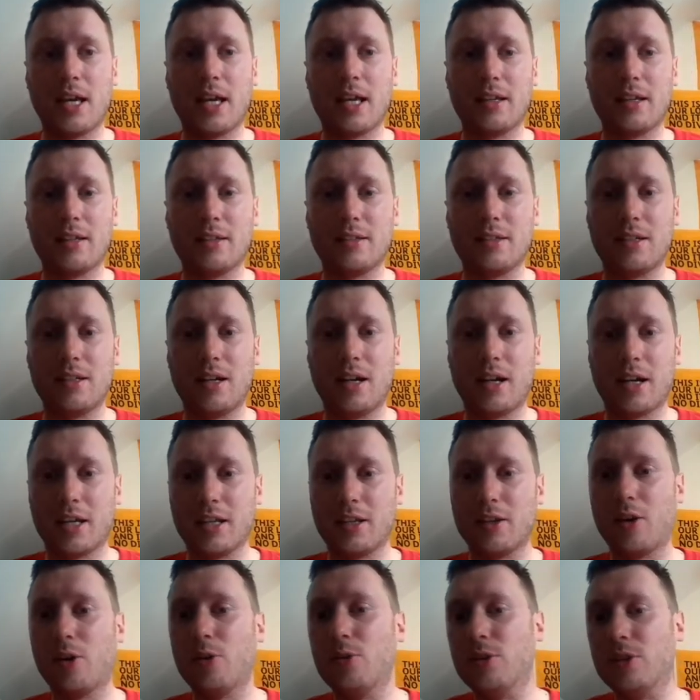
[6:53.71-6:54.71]
and I
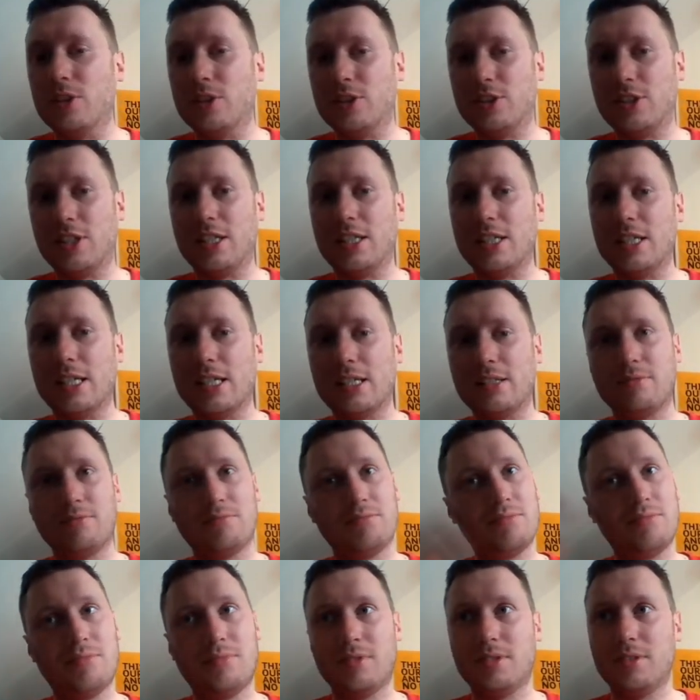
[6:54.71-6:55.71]
can only see
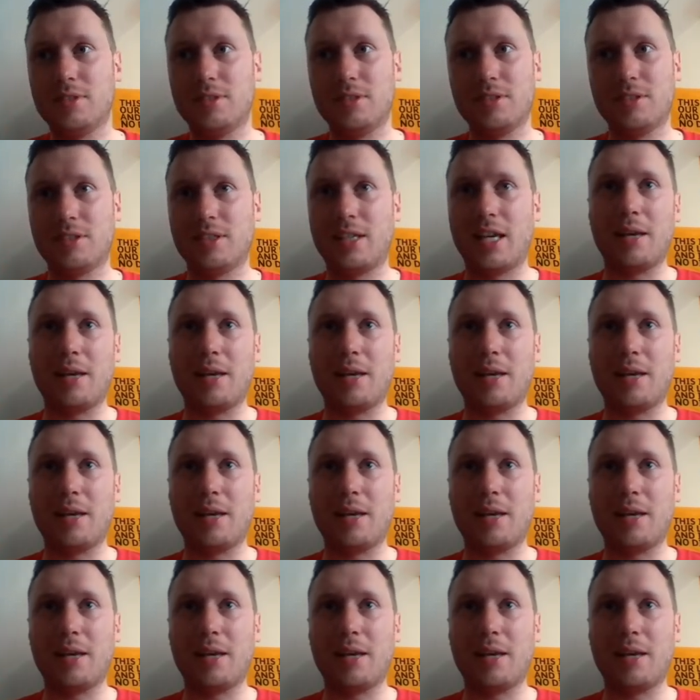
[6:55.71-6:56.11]
it